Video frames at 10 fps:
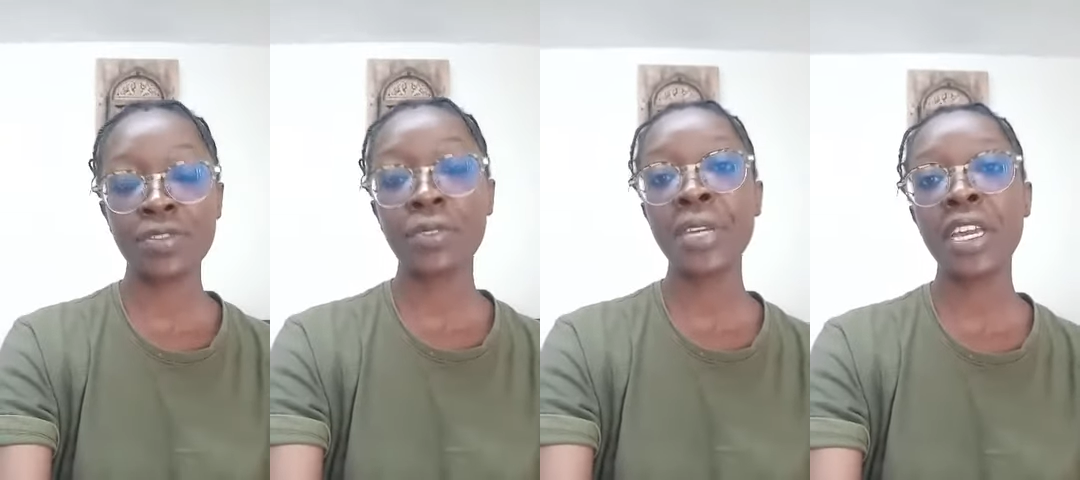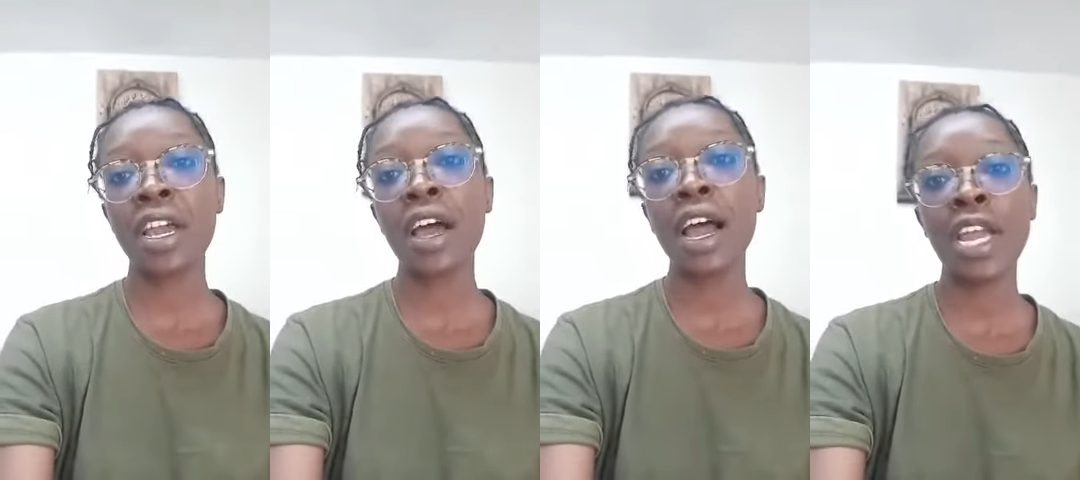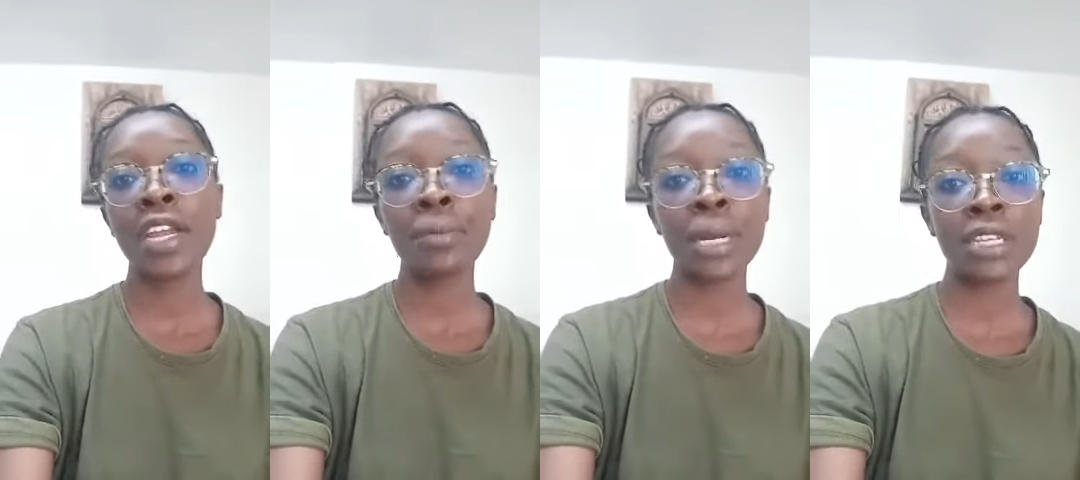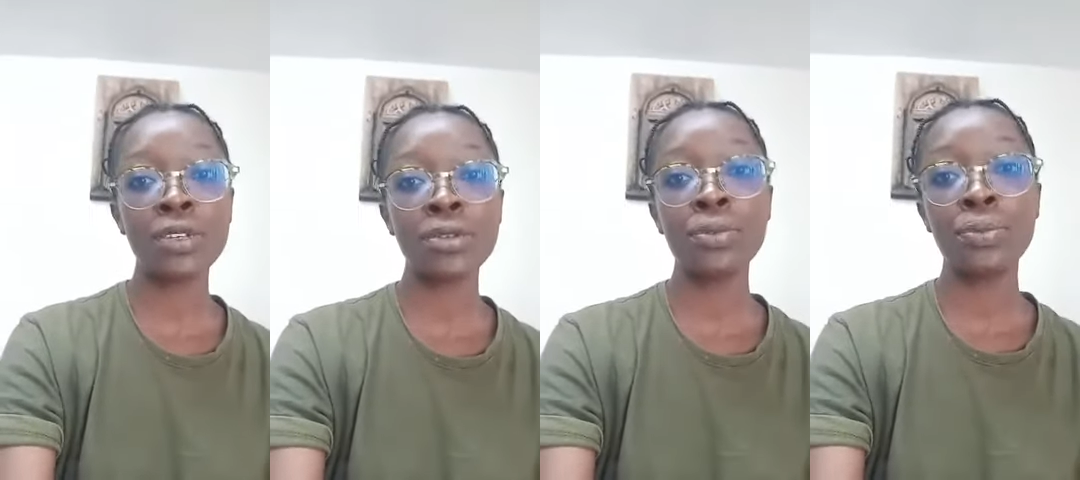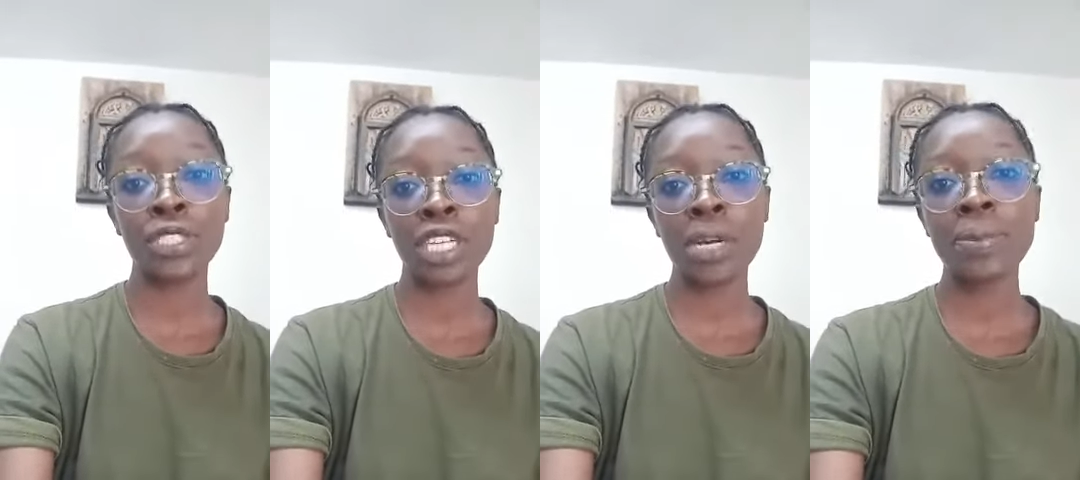For me, I normally do
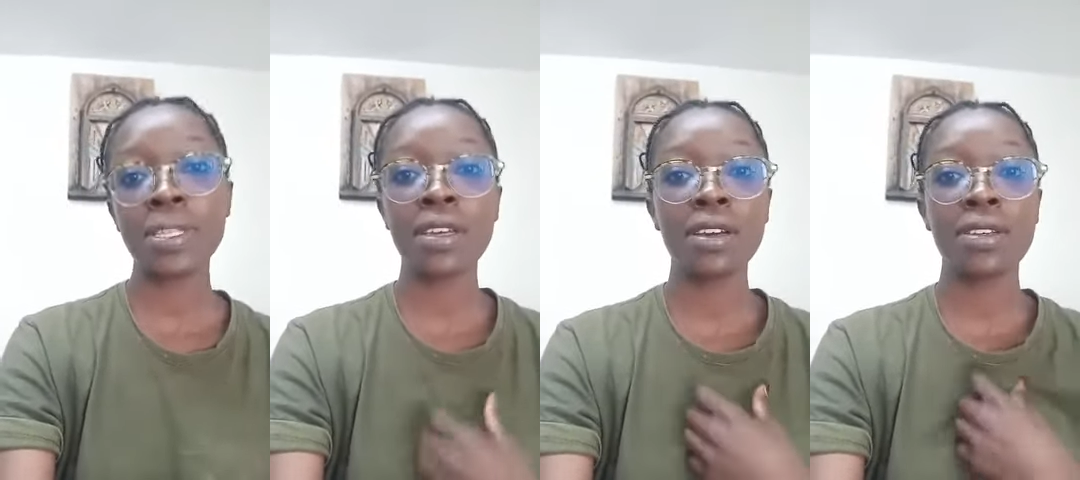push ups,